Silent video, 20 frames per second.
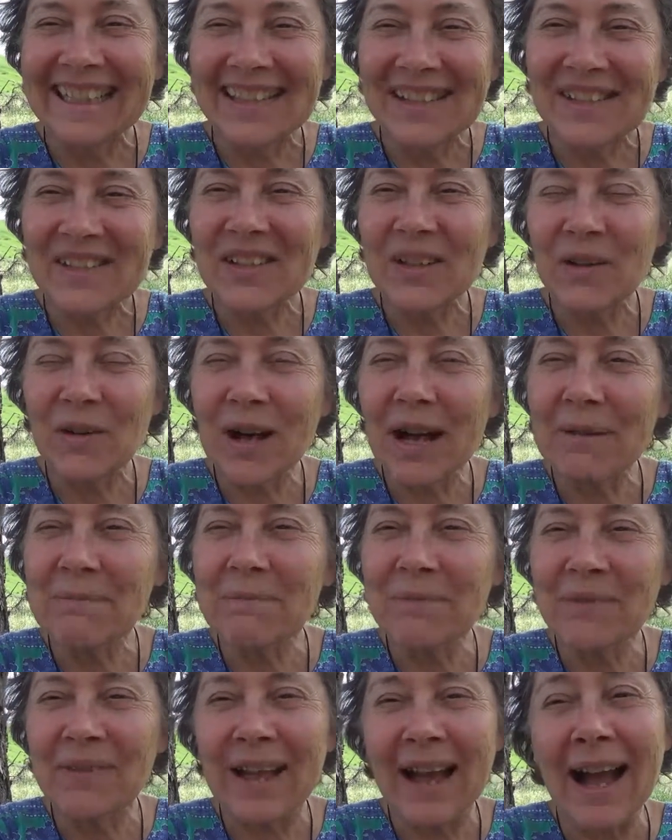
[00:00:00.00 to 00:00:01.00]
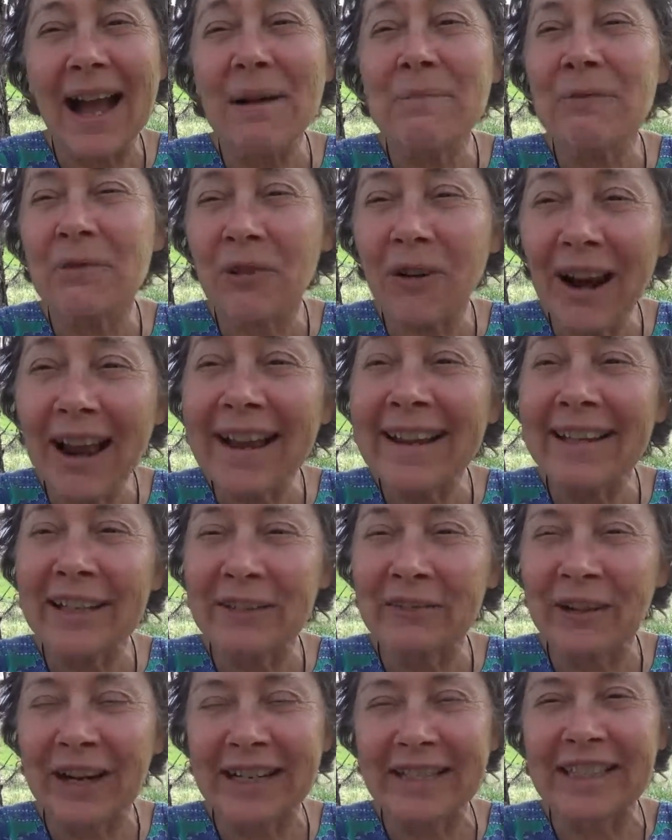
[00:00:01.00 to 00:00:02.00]
So I'm I'm
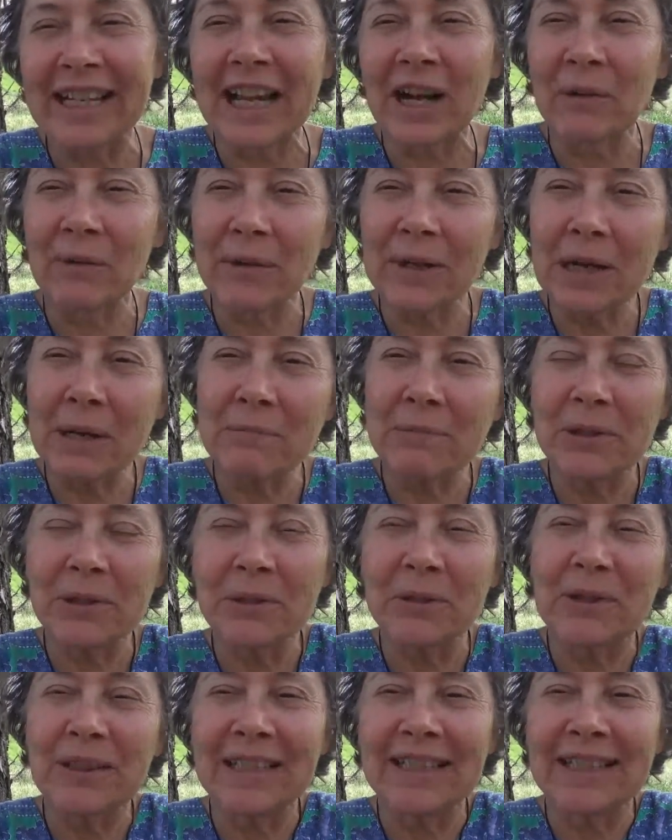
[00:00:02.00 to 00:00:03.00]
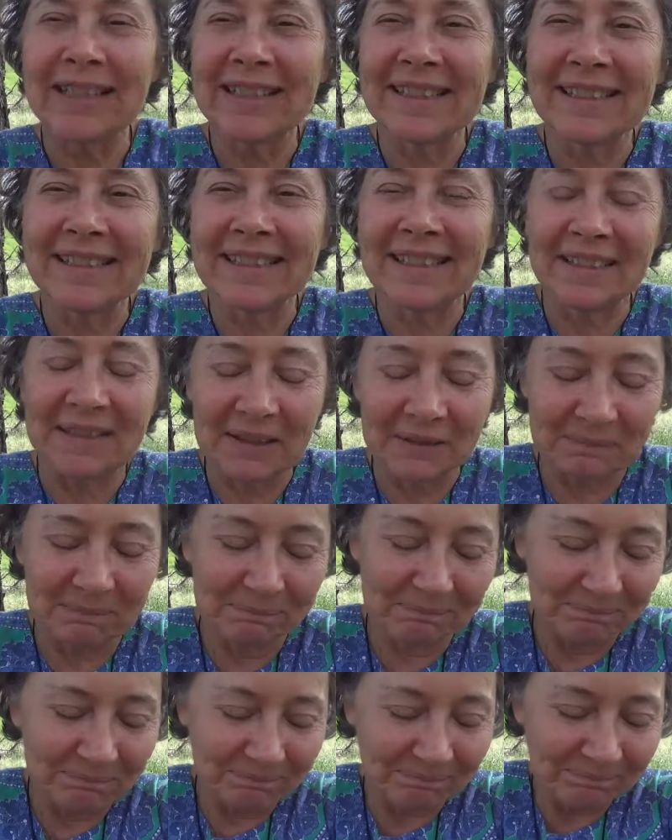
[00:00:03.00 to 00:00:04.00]
trying right now. What I'm doing is
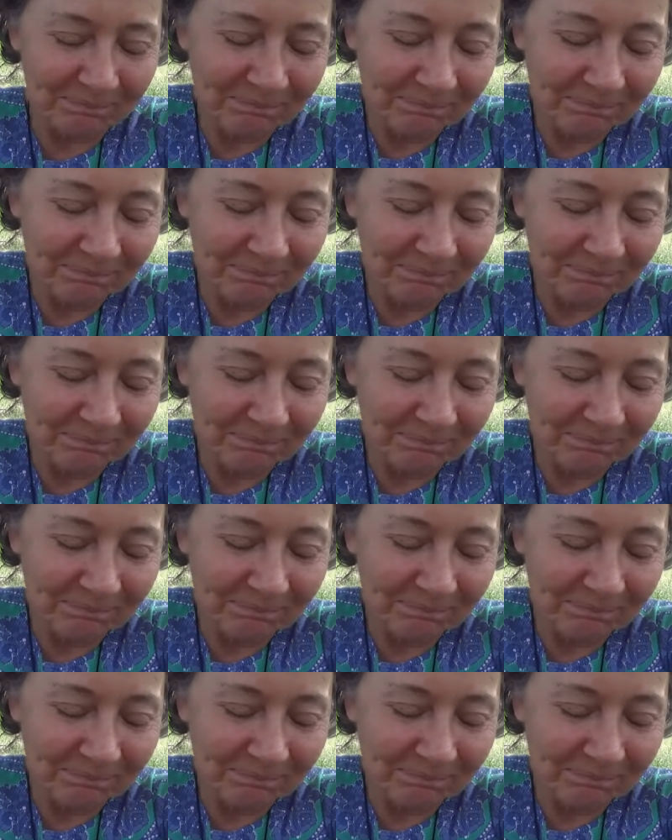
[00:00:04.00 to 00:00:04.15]
um,